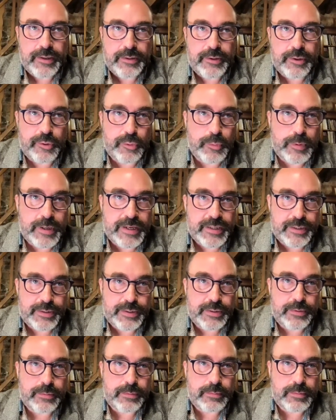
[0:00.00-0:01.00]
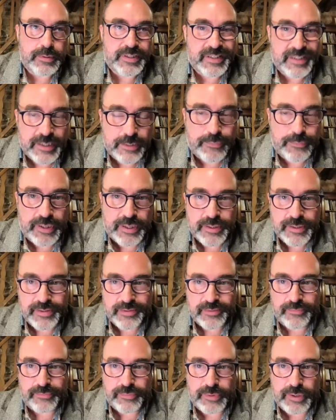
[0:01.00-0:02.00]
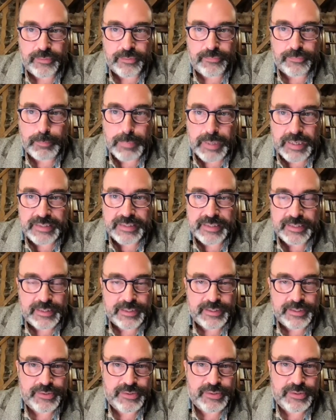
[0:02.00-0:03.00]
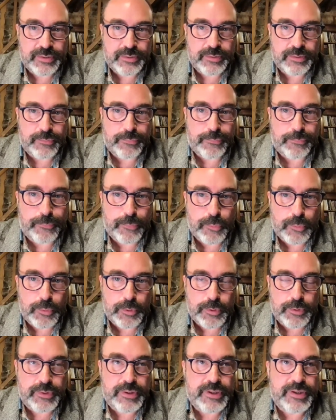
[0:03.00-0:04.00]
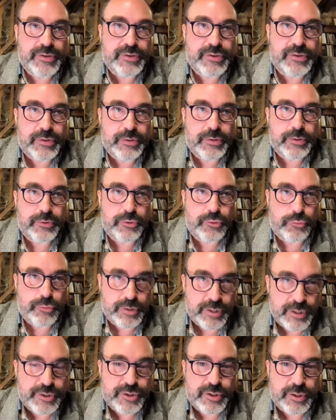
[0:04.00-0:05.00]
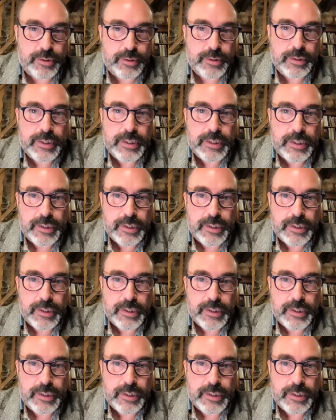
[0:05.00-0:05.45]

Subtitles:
the great significance of mandalas for this tradition,